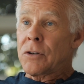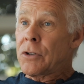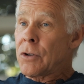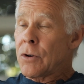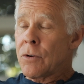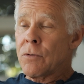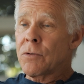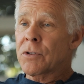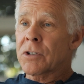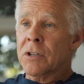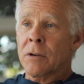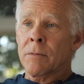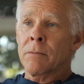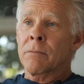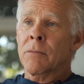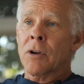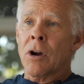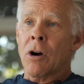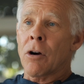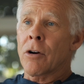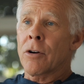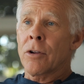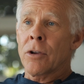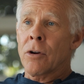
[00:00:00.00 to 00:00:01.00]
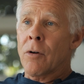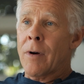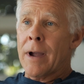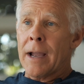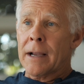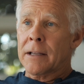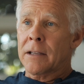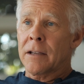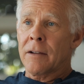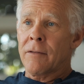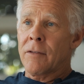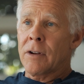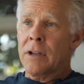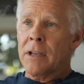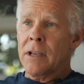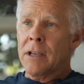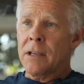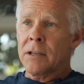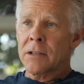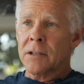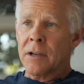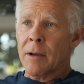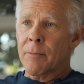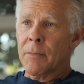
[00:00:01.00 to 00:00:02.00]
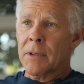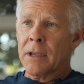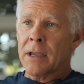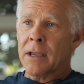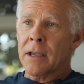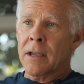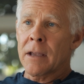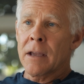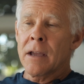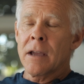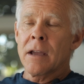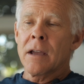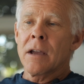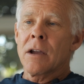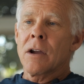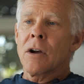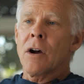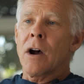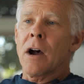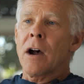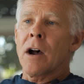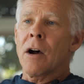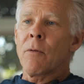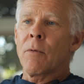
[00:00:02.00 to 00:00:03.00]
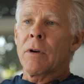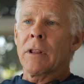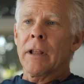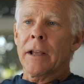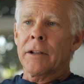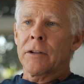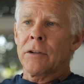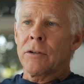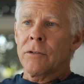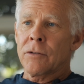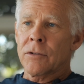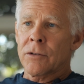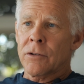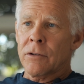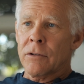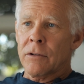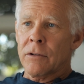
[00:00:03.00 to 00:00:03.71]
do some cardio activity, something uh, we like to use